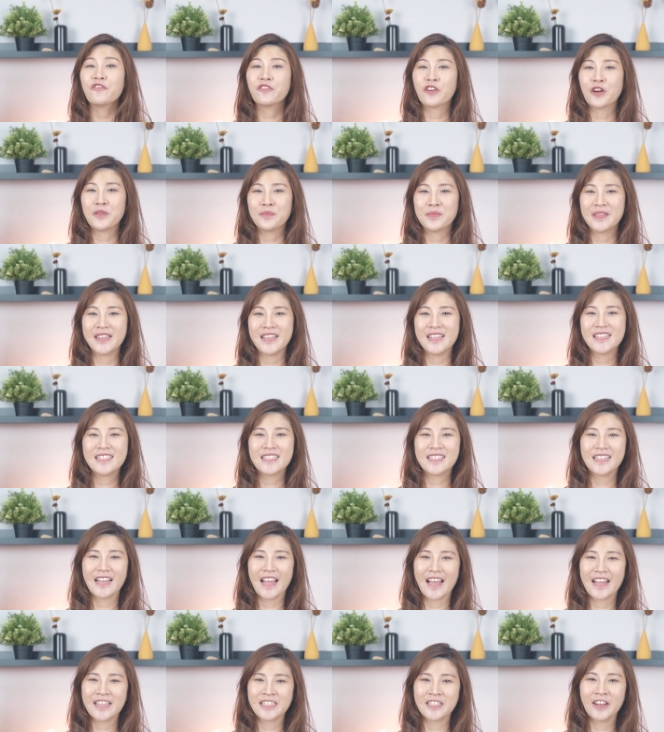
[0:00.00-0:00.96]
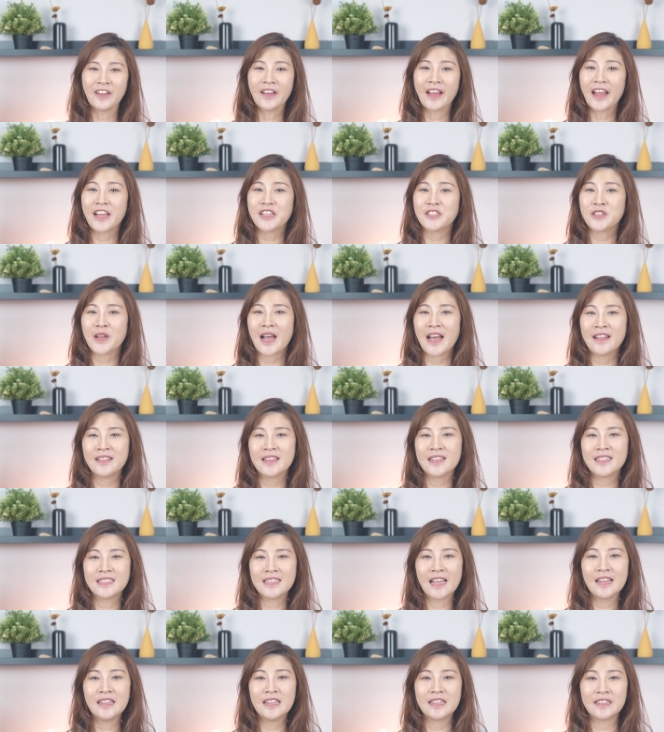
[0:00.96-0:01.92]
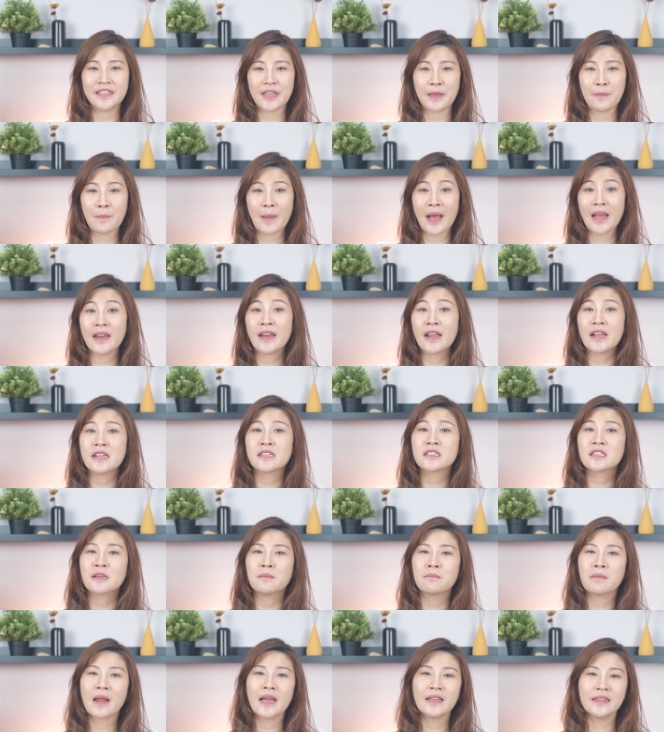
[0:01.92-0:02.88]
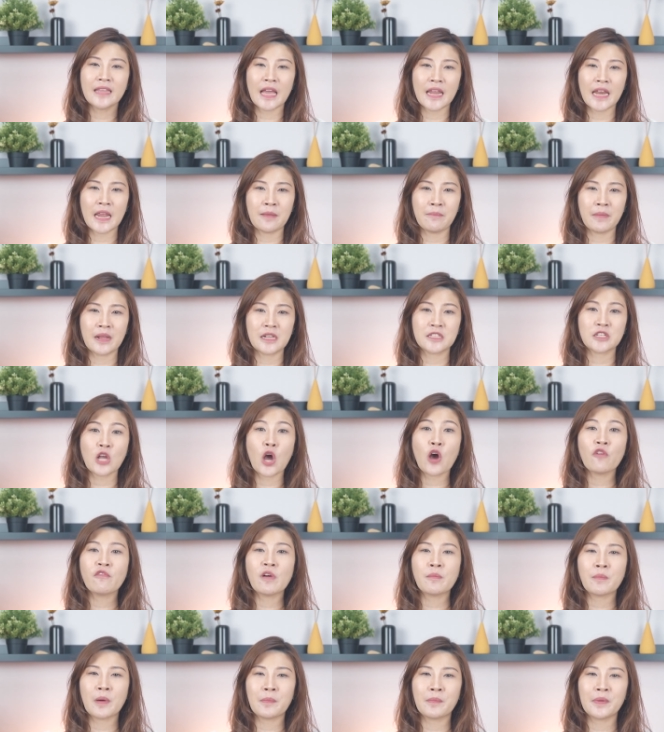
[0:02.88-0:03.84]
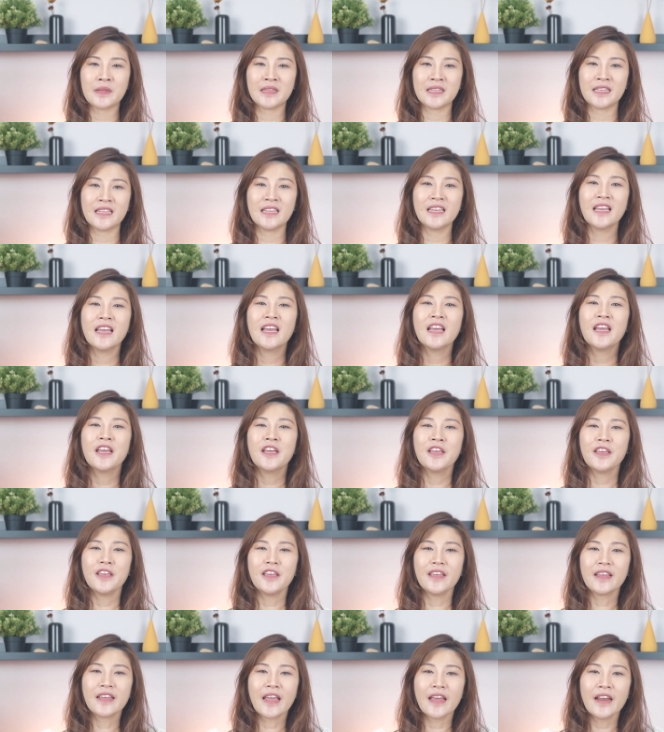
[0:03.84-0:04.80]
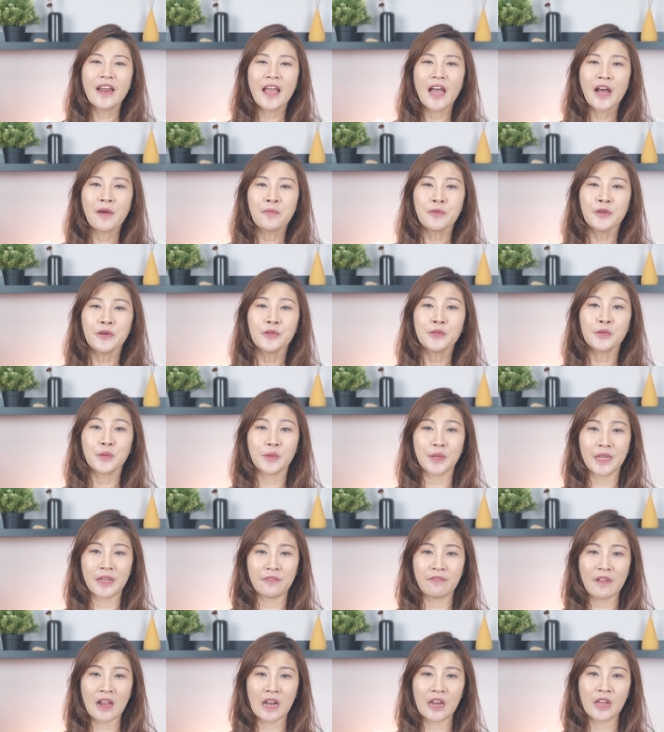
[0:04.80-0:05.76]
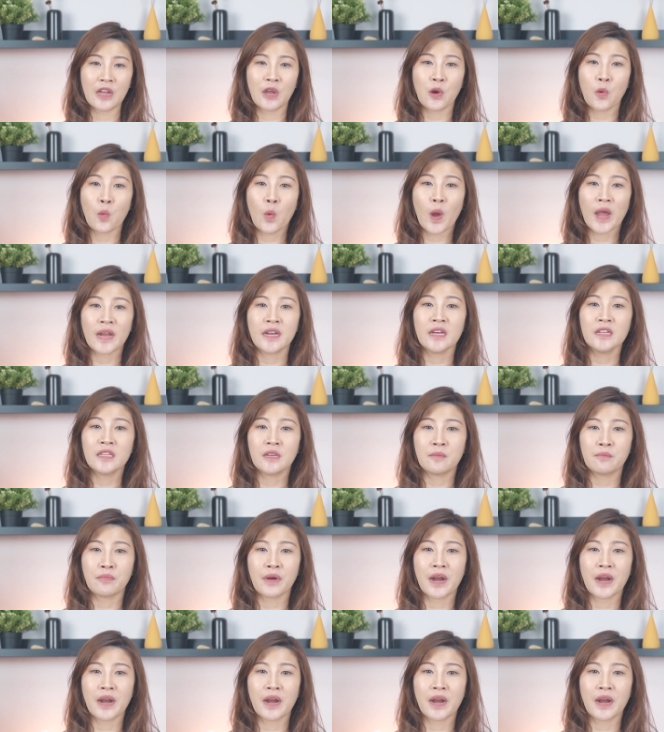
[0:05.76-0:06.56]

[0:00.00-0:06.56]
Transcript: From this, as long as you understand the demand and supply dynamics of a property, it can help you to evaluate whether the